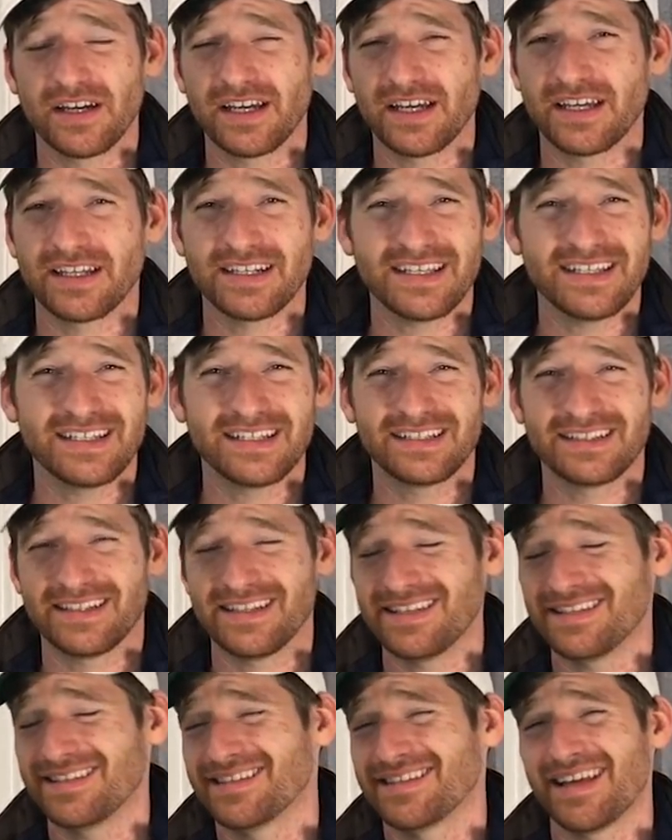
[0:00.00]
And
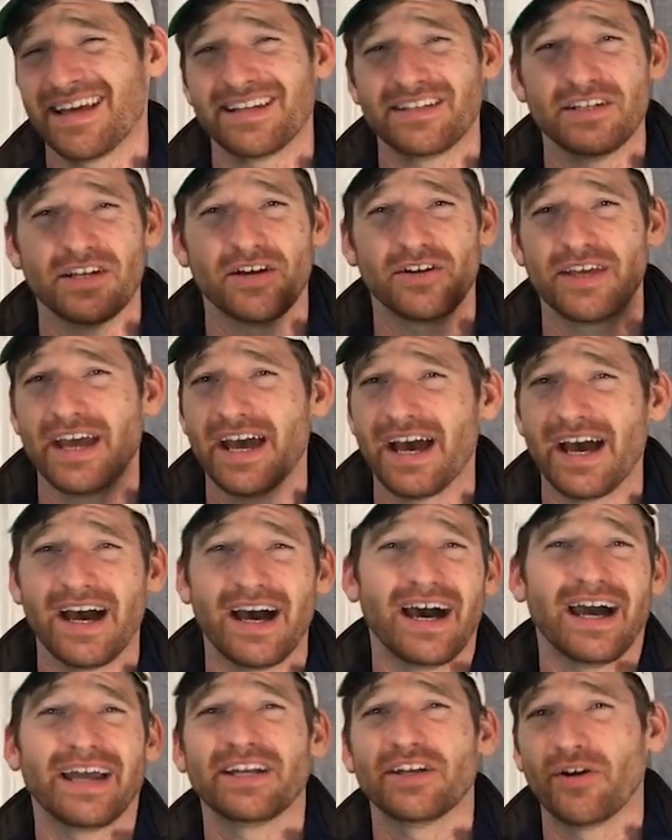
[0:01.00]
he said, you know, yeah,
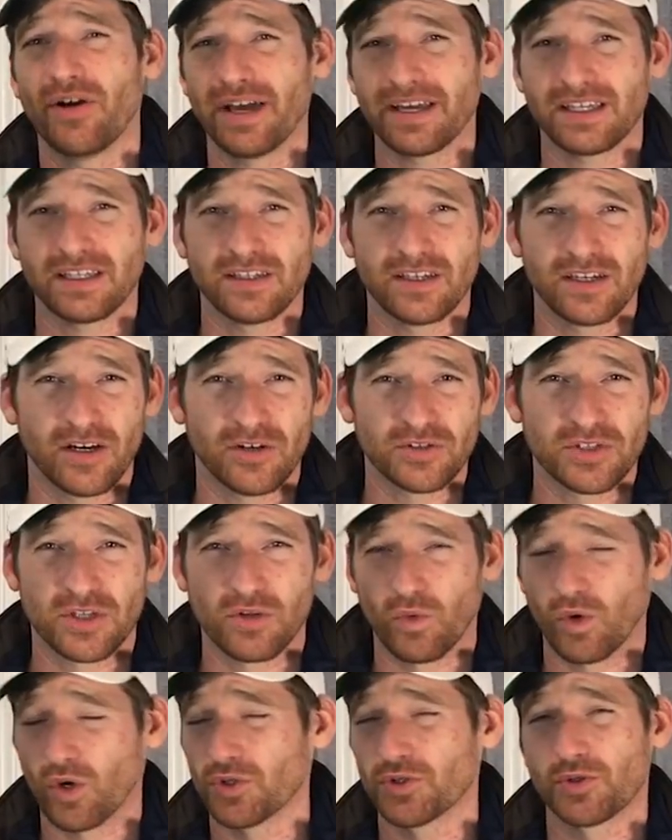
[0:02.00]
I know I can go to
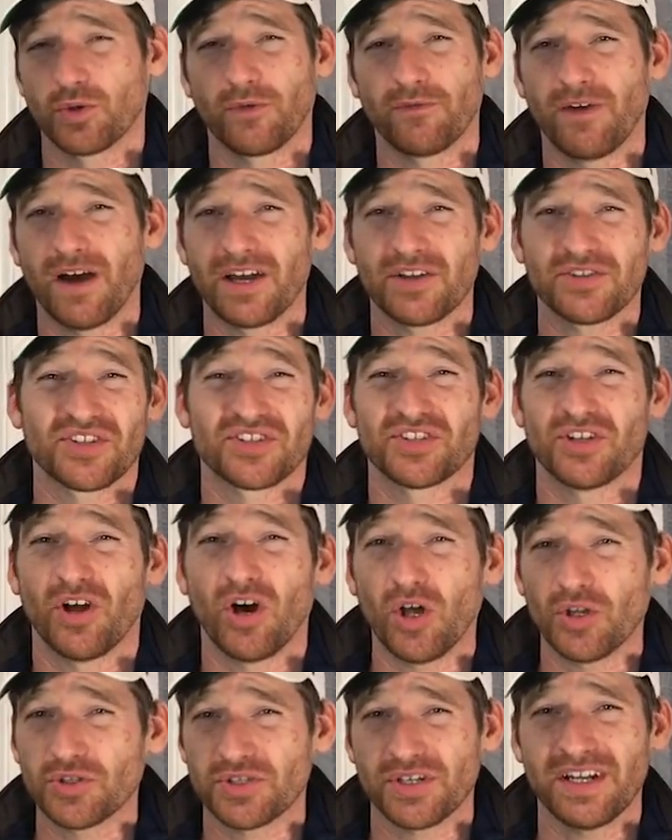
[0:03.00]
the World Tour Finals as an
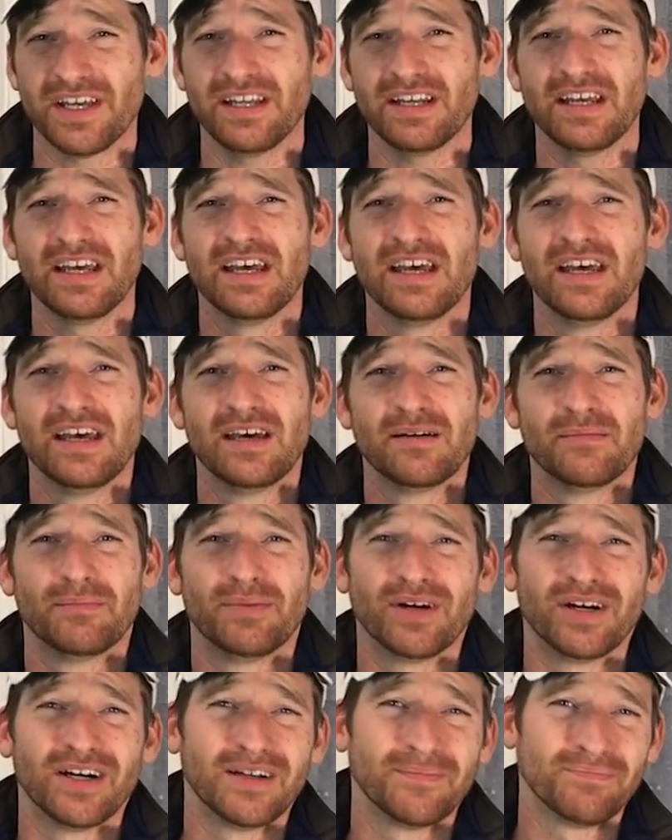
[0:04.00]
alternate,
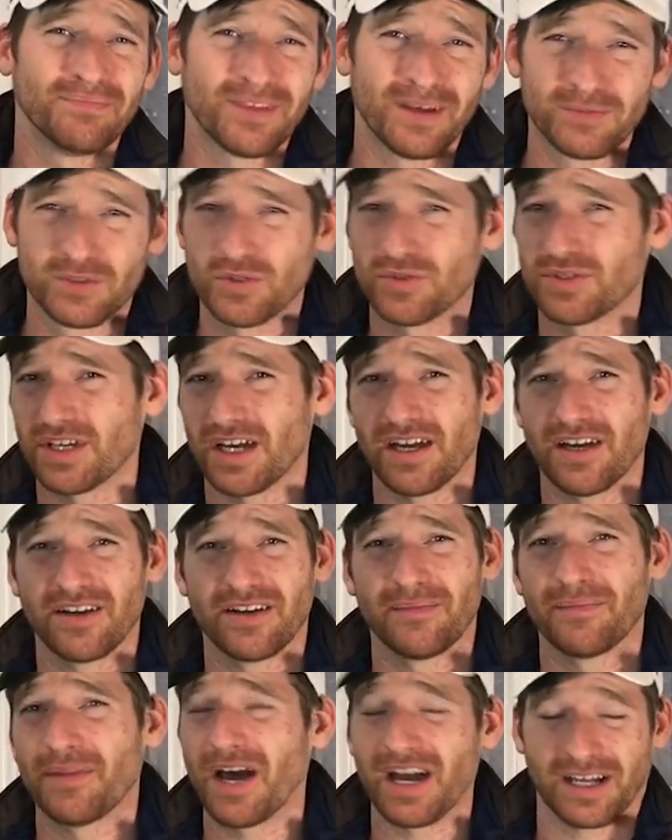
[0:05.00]
but I'm too
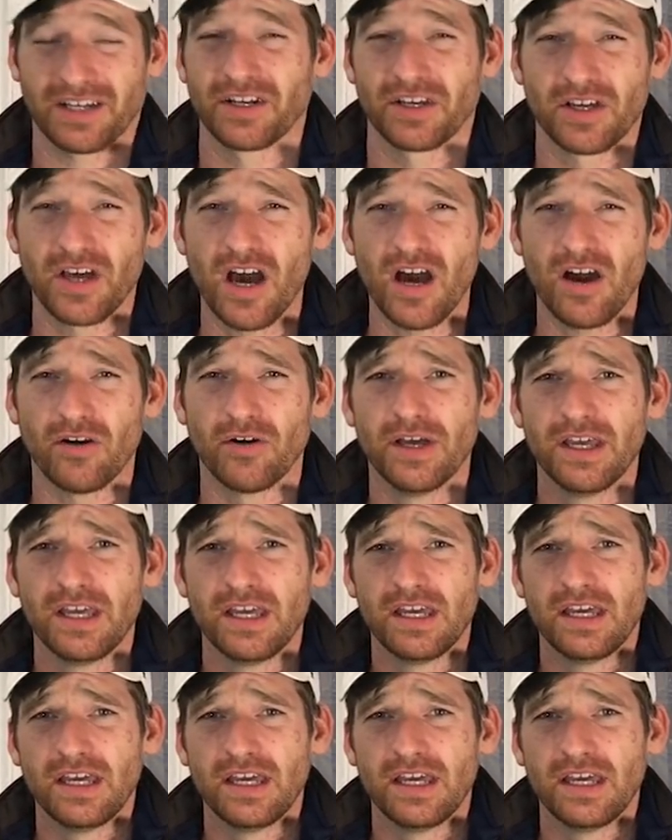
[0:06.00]
tired, I'm not going to go.